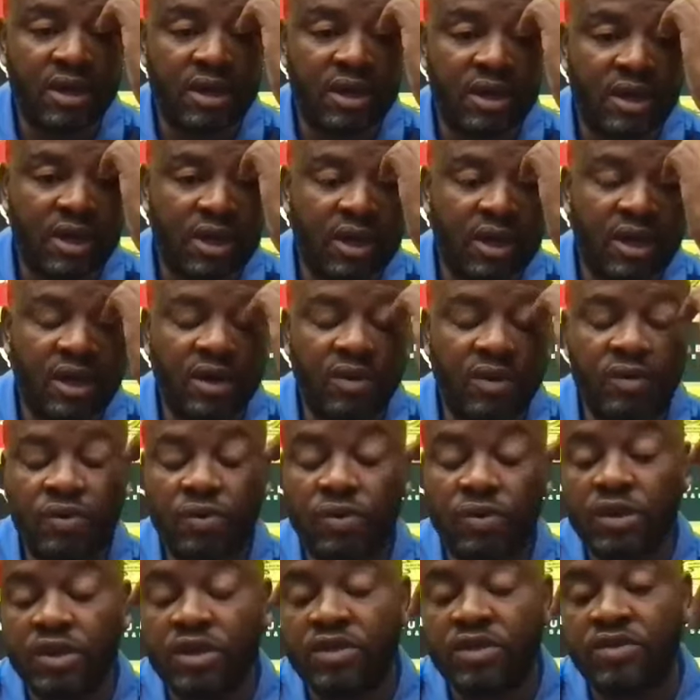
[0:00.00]

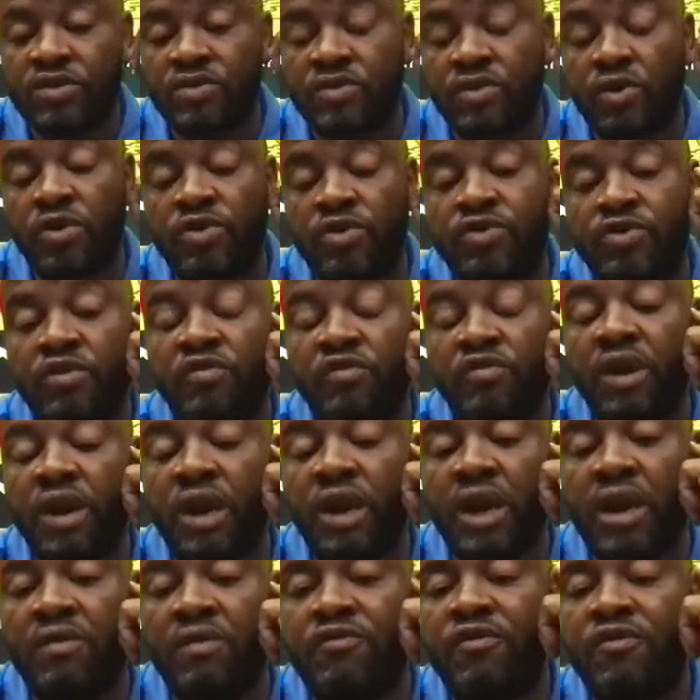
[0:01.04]
who is also
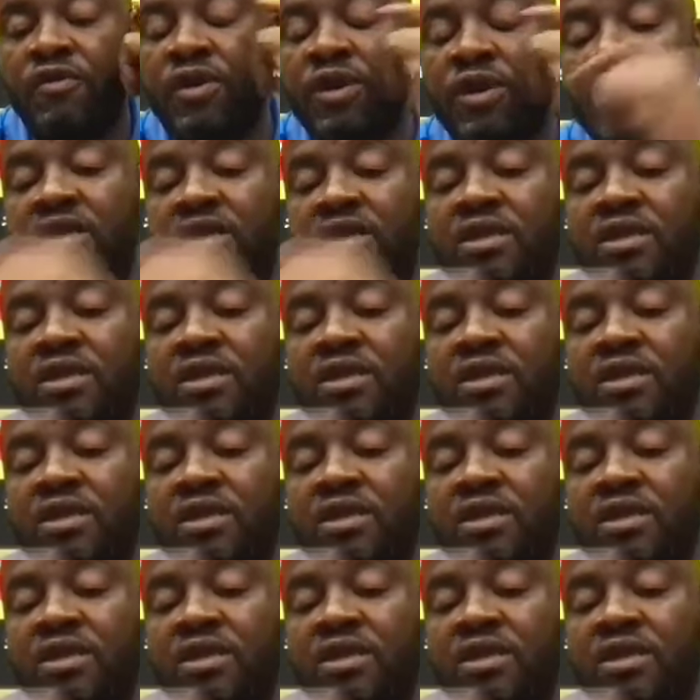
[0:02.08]
very helpful in